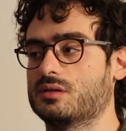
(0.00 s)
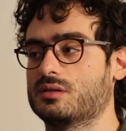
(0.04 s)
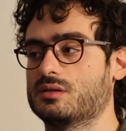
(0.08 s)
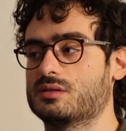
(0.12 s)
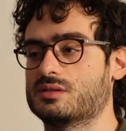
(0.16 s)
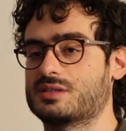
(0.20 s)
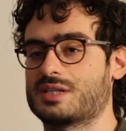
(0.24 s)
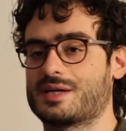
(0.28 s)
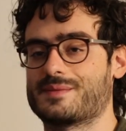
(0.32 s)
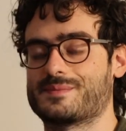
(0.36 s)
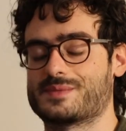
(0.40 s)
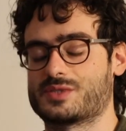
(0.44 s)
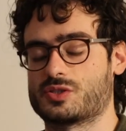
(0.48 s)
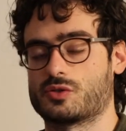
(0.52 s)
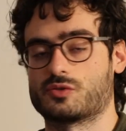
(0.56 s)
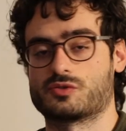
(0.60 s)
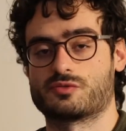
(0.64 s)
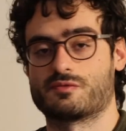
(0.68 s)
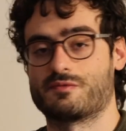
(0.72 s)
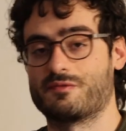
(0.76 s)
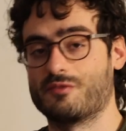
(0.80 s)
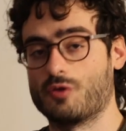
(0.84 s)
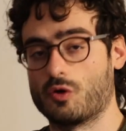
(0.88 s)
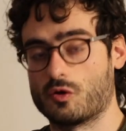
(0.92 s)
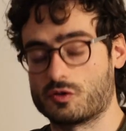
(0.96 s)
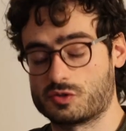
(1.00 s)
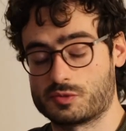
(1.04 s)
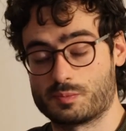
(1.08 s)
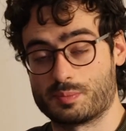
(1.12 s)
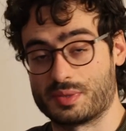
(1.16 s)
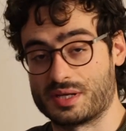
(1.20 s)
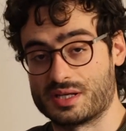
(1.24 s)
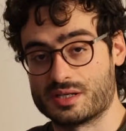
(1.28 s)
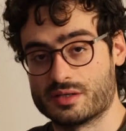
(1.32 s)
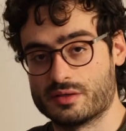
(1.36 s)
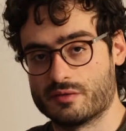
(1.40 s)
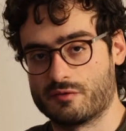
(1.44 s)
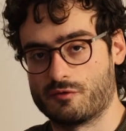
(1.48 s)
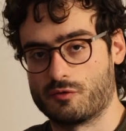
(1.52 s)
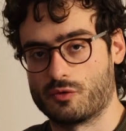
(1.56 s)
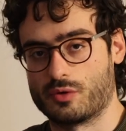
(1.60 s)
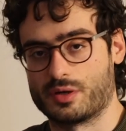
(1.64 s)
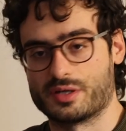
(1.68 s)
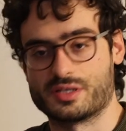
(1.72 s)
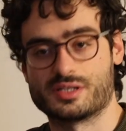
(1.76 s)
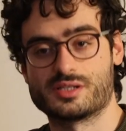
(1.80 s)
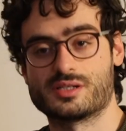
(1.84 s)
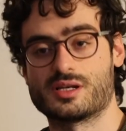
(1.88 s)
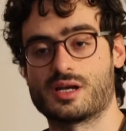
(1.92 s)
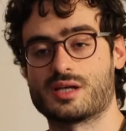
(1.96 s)
in terms of speed for
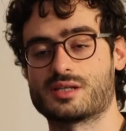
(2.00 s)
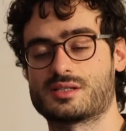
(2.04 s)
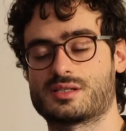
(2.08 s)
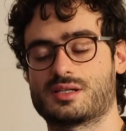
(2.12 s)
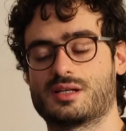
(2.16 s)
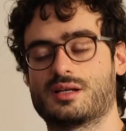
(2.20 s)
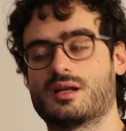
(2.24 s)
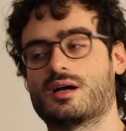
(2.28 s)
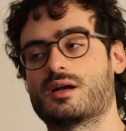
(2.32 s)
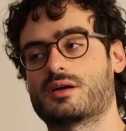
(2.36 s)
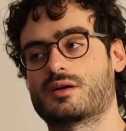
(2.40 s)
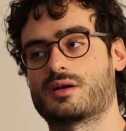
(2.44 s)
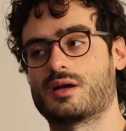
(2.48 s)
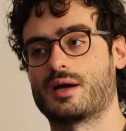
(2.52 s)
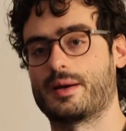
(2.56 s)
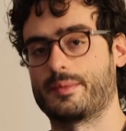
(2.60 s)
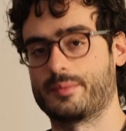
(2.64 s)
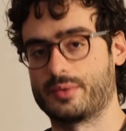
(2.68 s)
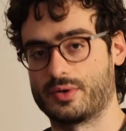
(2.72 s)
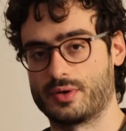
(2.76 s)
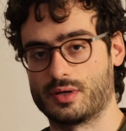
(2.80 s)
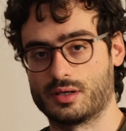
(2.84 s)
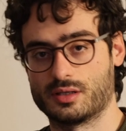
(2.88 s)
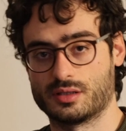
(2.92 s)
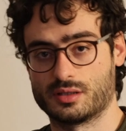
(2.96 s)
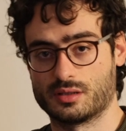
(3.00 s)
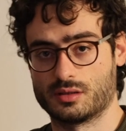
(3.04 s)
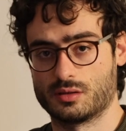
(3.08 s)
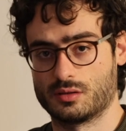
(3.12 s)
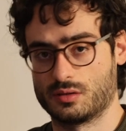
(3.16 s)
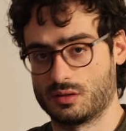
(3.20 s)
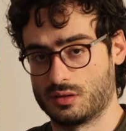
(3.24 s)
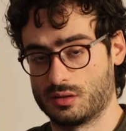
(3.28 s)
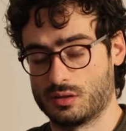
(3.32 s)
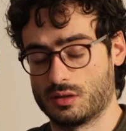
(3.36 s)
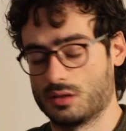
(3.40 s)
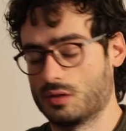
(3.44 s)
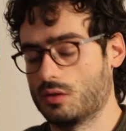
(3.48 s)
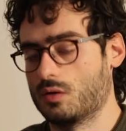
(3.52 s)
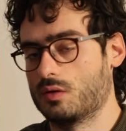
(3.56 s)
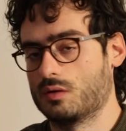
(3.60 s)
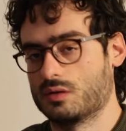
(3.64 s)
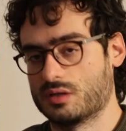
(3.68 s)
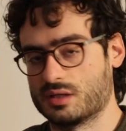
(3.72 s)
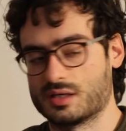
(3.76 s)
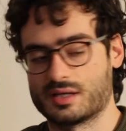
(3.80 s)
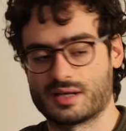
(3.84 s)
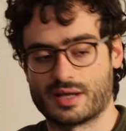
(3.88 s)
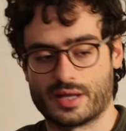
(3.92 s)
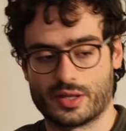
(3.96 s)
a DSLR camera
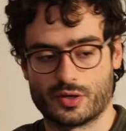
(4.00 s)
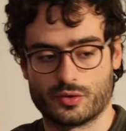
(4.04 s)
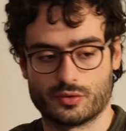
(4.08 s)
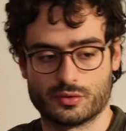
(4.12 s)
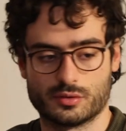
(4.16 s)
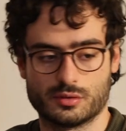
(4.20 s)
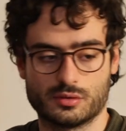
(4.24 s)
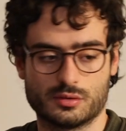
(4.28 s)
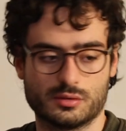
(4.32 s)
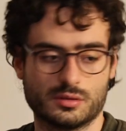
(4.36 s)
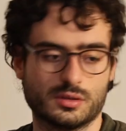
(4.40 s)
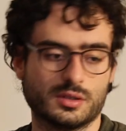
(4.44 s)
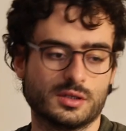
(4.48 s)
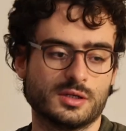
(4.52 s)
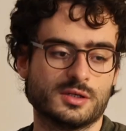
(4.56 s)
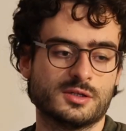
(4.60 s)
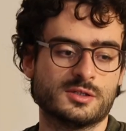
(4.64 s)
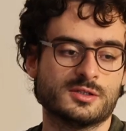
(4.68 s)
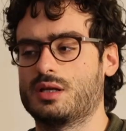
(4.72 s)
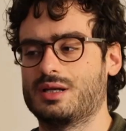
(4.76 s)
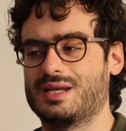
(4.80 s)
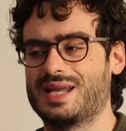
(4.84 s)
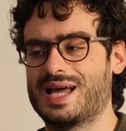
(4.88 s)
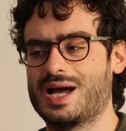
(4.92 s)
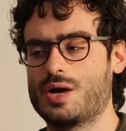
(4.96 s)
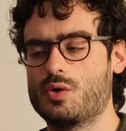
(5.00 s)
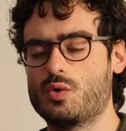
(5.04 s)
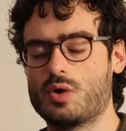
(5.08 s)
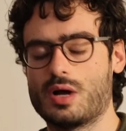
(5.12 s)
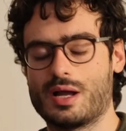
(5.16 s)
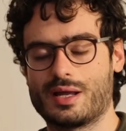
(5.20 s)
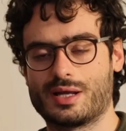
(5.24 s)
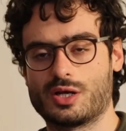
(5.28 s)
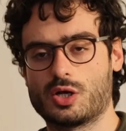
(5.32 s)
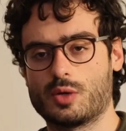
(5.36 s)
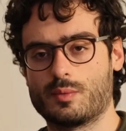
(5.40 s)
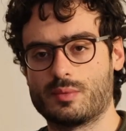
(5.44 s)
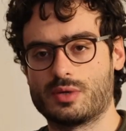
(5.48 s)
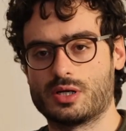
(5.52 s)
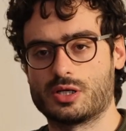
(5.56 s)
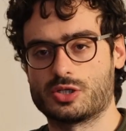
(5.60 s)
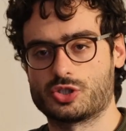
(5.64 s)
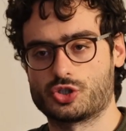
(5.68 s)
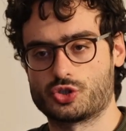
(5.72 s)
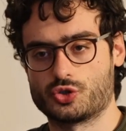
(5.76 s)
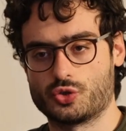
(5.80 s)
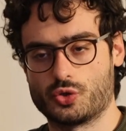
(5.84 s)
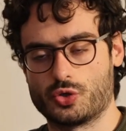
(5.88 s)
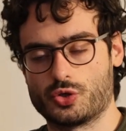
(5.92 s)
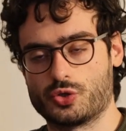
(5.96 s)
in Canon. Now I'm gonna
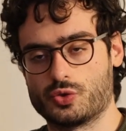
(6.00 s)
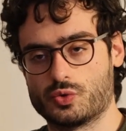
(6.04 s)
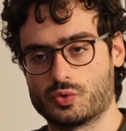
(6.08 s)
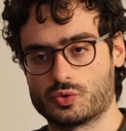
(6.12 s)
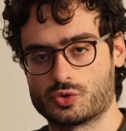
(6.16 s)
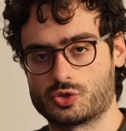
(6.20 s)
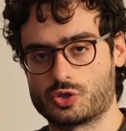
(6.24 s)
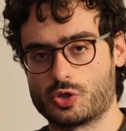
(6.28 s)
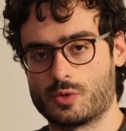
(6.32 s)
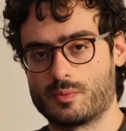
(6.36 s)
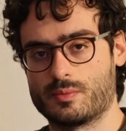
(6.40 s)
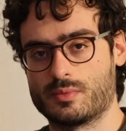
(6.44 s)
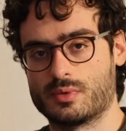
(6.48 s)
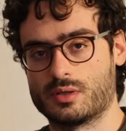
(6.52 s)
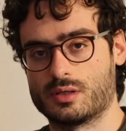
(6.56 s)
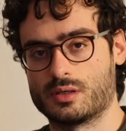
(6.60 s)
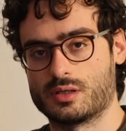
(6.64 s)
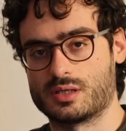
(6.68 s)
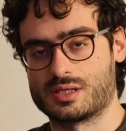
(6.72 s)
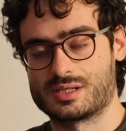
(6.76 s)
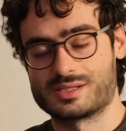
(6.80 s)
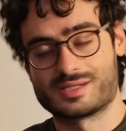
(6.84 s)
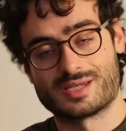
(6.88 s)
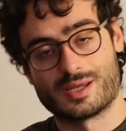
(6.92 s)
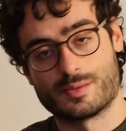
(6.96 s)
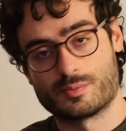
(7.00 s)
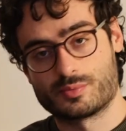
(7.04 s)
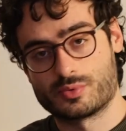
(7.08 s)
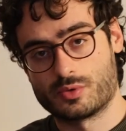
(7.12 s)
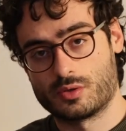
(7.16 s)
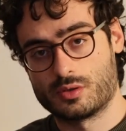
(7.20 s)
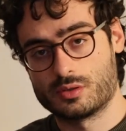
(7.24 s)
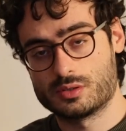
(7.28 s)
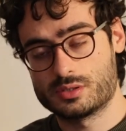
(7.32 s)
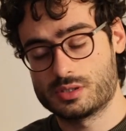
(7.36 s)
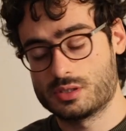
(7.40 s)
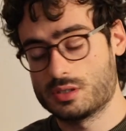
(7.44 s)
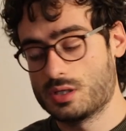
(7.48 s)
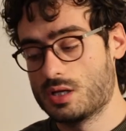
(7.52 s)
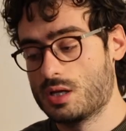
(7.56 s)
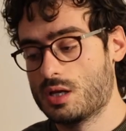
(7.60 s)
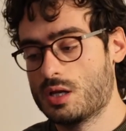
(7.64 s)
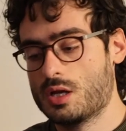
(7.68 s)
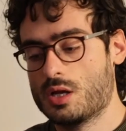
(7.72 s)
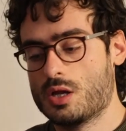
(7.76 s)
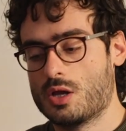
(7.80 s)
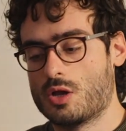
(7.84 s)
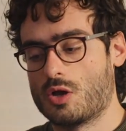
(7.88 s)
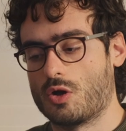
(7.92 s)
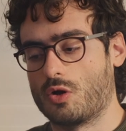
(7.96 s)
show you some examples
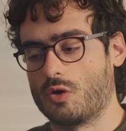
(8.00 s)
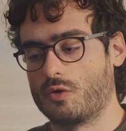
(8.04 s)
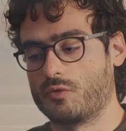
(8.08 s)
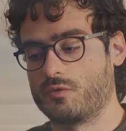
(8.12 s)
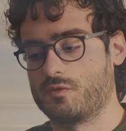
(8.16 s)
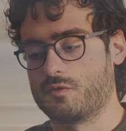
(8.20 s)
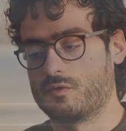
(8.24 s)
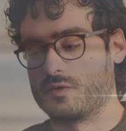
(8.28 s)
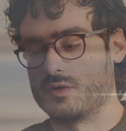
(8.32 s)
of